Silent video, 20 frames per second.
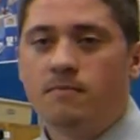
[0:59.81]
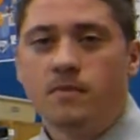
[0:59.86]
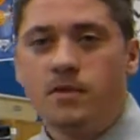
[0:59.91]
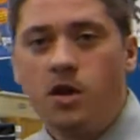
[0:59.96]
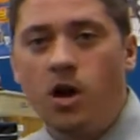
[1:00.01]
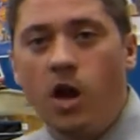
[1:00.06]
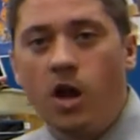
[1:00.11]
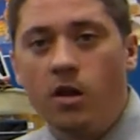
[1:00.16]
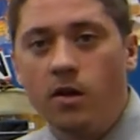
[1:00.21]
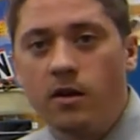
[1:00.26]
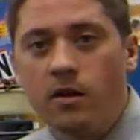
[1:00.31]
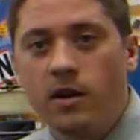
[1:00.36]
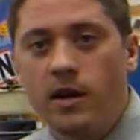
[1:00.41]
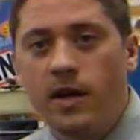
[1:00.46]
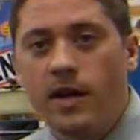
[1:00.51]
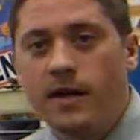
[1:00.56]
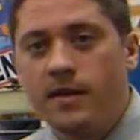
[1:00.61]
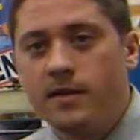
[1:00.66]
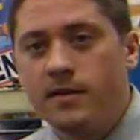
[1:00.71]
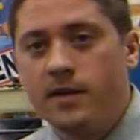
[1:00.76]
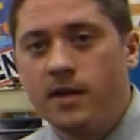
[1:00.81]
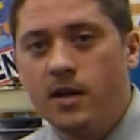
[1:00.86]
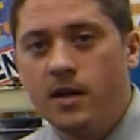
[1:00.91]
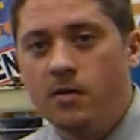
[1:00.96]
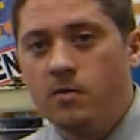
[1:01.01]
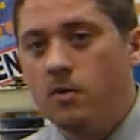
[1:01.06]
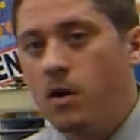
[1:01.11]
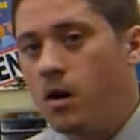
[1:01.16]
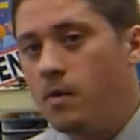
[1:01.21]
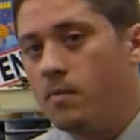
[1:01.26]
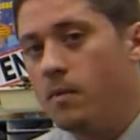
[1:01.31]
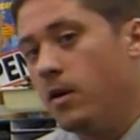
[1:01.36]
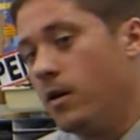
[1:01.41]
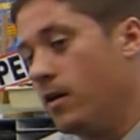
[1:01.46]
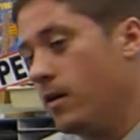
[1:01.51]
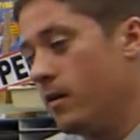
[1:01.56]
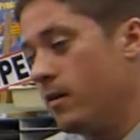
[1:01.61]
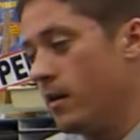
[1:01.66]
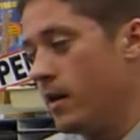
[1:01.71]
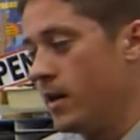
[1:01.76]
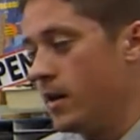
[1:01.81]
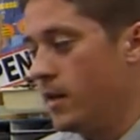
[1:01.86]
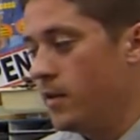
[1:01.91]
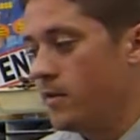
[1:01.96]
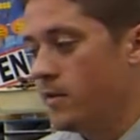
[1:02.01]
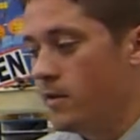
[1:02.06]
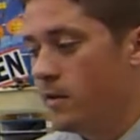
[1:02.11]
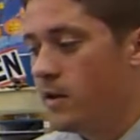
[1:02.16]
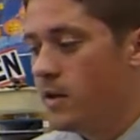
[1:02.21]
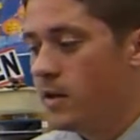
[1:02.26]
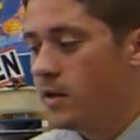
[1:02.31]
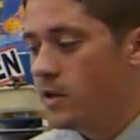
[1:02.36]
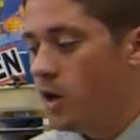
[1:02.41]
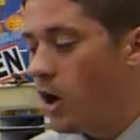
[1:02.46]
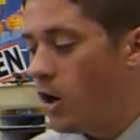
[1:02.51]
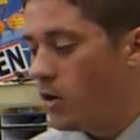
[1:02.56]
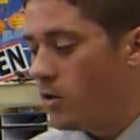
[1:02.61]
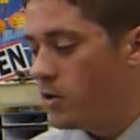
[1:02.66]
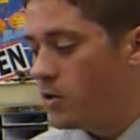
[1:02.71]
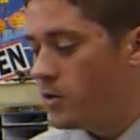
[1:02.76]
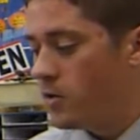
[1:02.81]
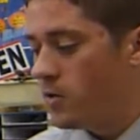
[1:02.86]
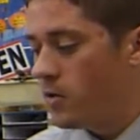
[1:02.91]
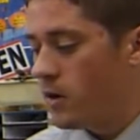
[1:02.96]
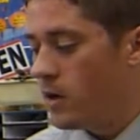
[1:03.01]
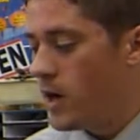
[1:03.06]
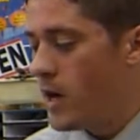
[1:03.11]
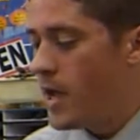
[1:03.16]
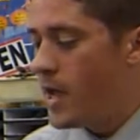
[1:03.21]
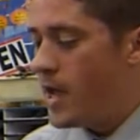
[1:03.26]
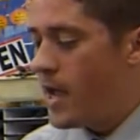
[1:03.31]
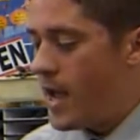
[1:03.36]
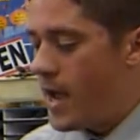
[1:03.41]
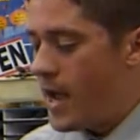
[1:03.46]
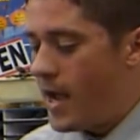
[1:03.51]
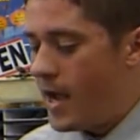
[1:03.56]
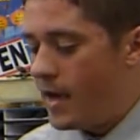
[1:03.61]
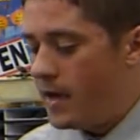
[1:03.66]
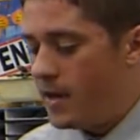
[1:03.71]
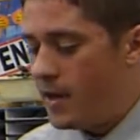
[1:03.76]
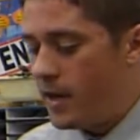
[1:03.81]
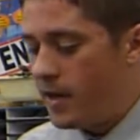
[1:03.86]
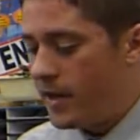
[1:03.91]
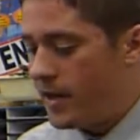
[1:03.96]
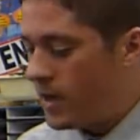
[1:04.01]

$1 at Walmart or any other dollar store, and they